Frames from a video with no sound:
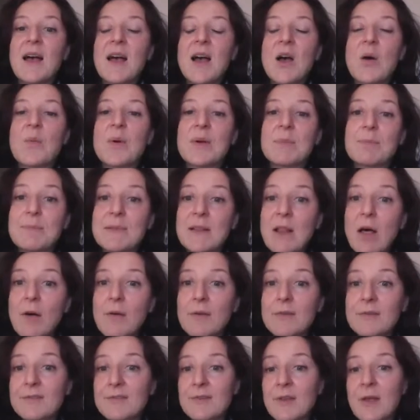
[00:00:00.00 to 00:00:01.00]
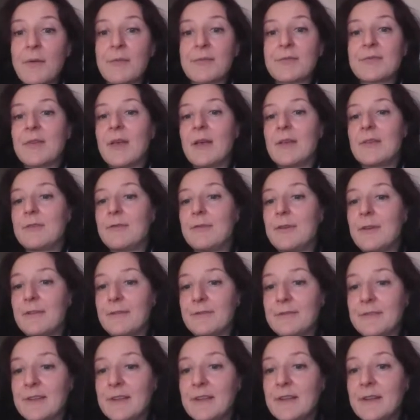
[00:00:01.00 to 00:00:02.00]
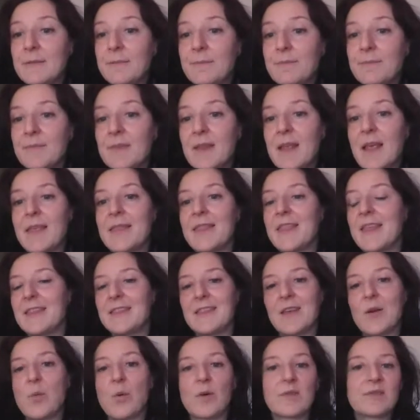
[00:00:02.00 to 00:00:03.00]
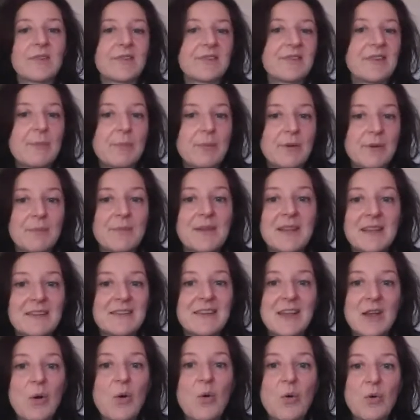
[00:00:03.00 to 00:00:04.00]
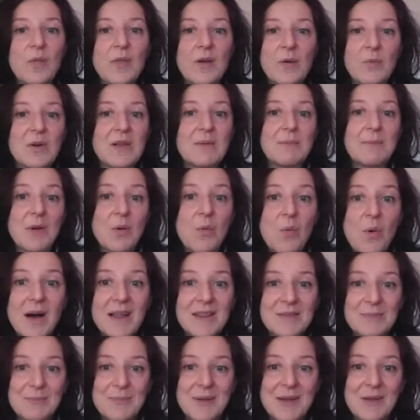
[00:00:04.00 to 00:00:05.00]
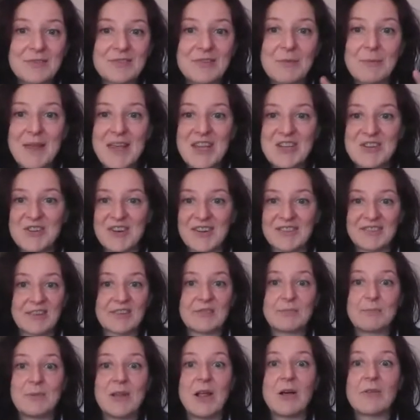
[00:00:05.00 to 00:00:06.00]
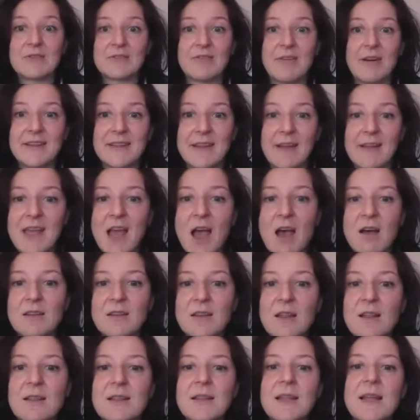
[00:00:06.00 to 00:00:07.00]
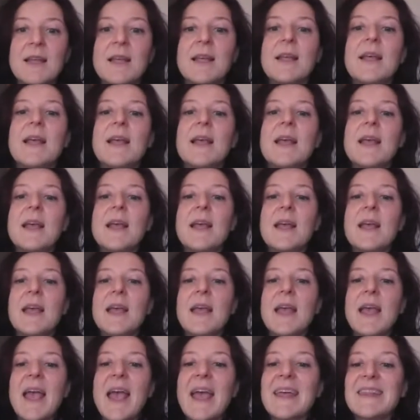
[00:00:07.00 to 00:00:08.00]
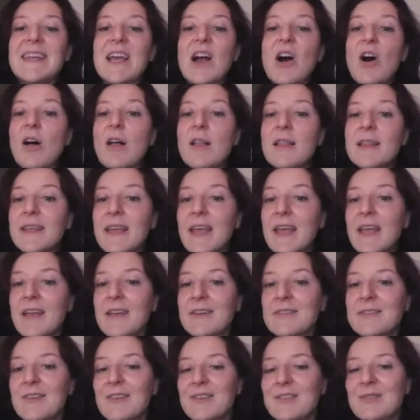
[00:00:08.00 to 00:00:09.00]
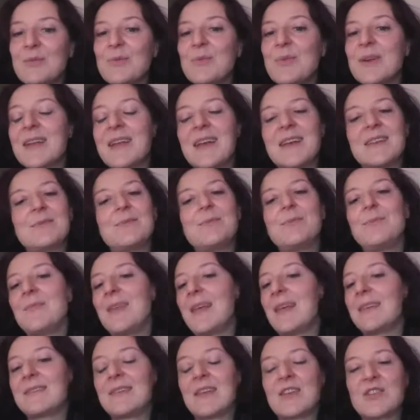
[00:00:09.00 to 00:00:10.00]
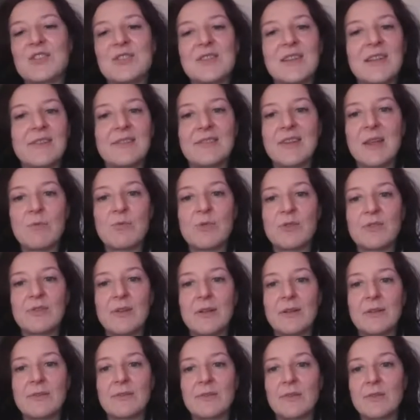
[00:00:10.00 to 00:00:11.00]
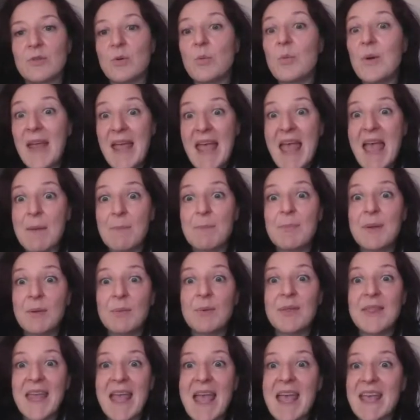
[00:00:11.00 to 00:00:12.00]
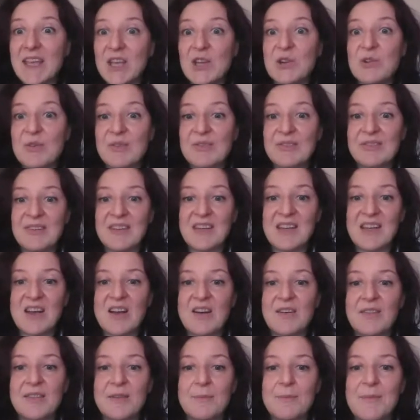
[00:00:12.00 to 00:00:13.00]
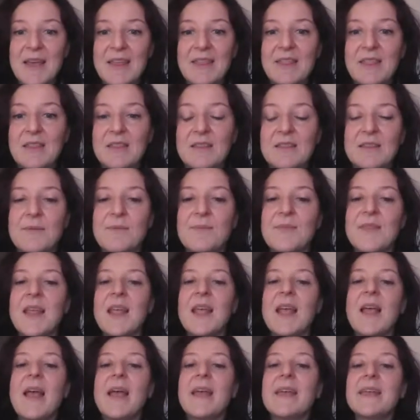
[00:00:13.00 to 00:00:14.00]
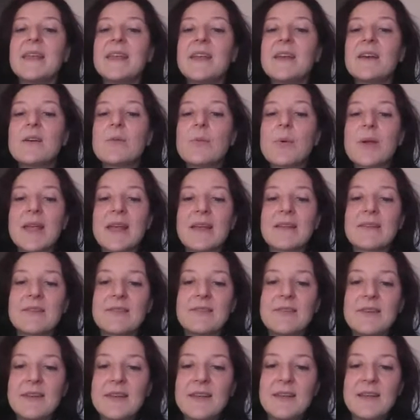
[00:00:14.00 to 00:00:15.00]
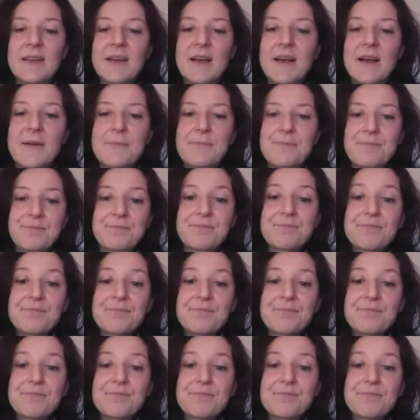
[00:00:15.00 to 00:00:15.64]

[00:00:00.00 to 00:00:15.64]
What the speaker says: with blocks of size 50, and then the quasi-separability order will be 1 because the matrix is blocked by diagonal. And in all cases, we get essentially the same results. So we're happy with the accuracy of the method. Here we can see a